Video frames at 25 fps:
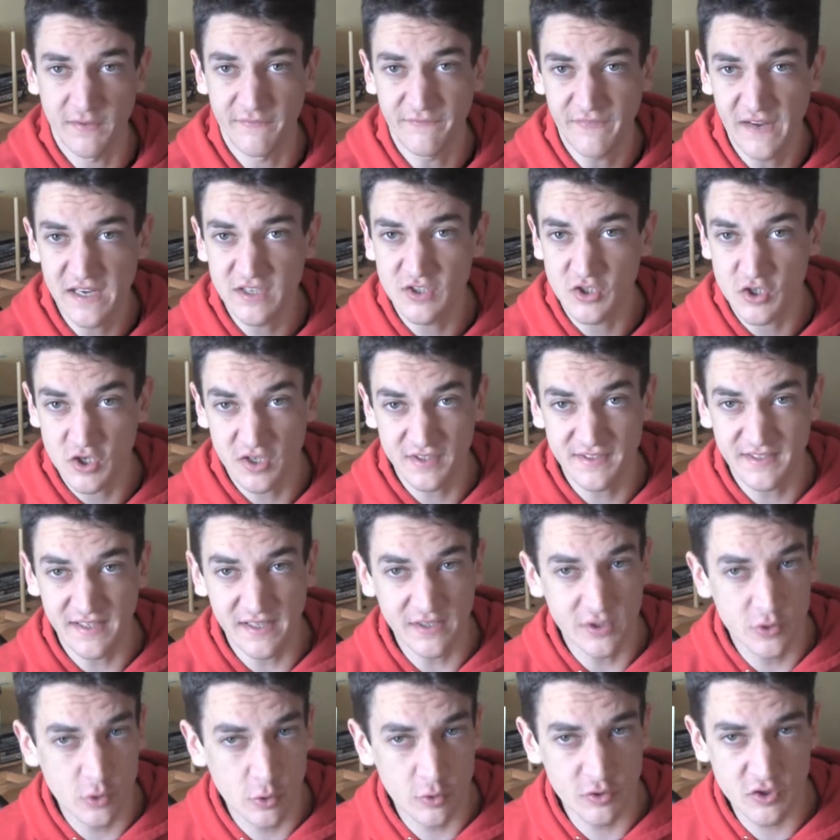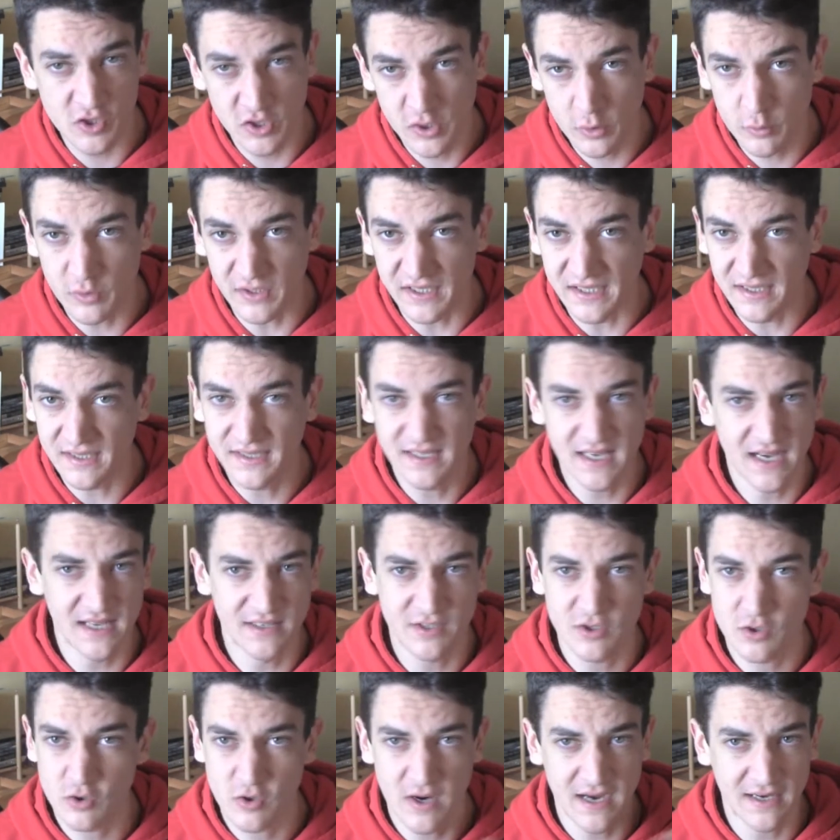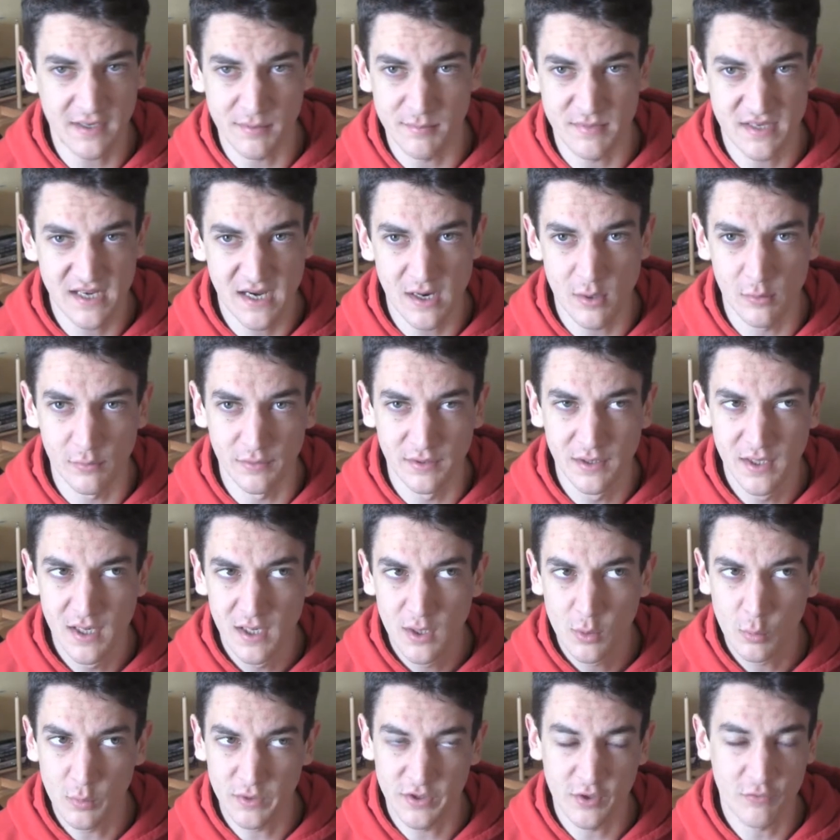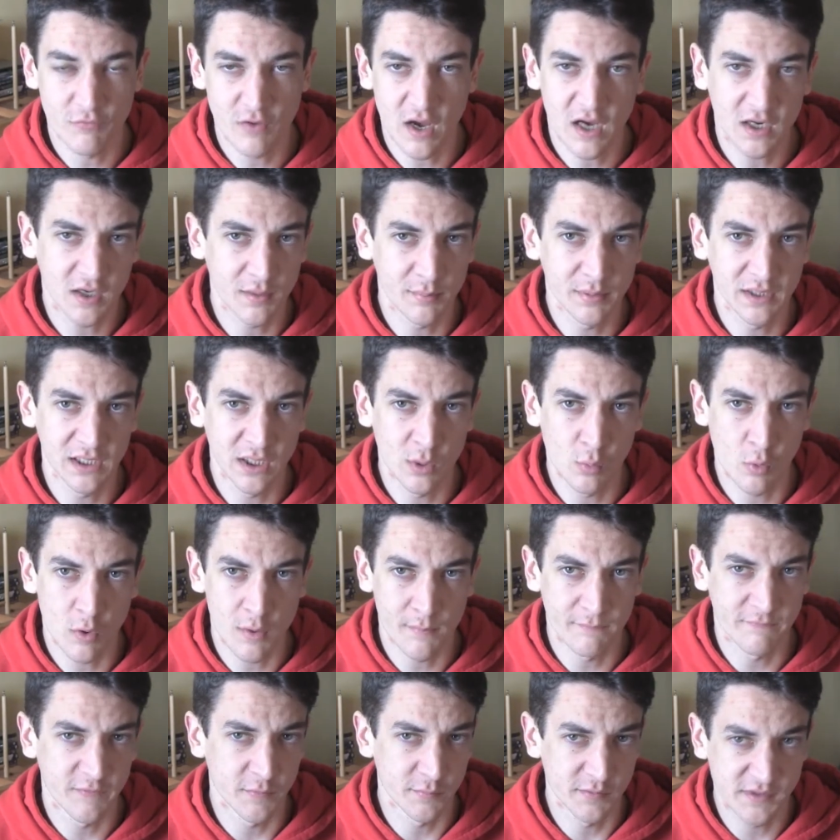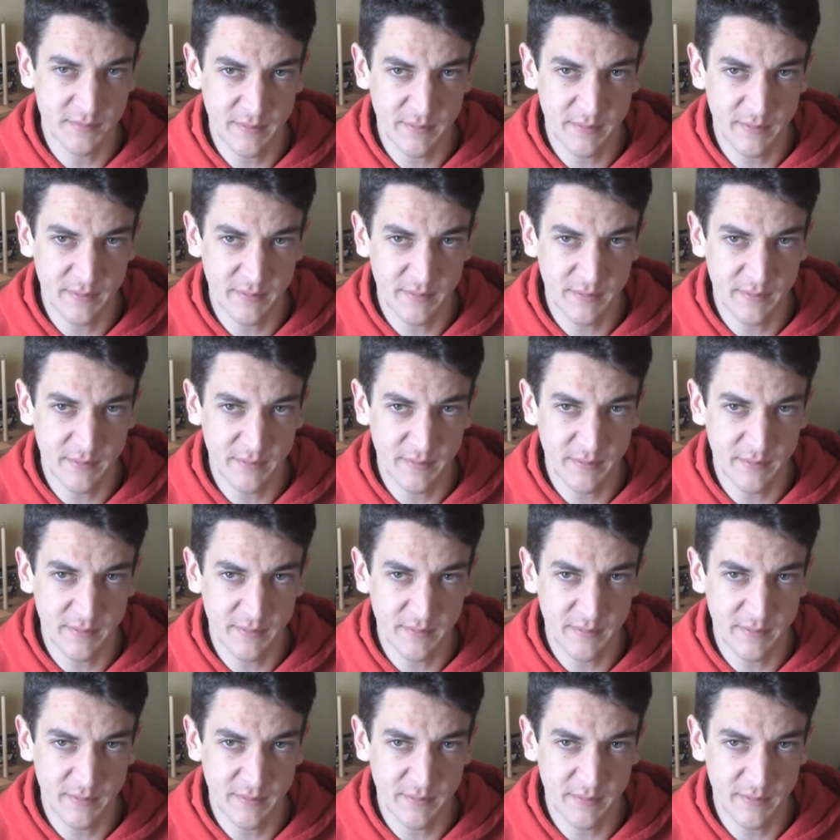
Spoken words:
a face just like George Clooney can't track him down with a rockabilly worm from